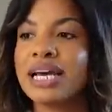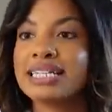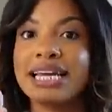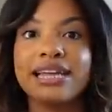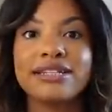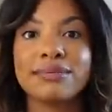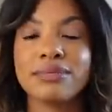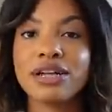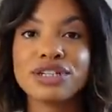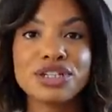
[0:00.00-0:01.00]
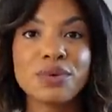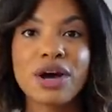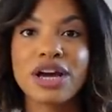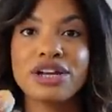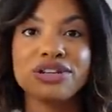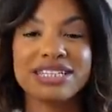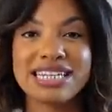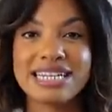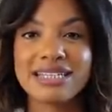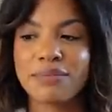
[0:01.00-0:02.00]
taking some lunch to work and you just
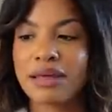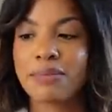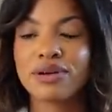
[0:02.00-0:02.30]
need something,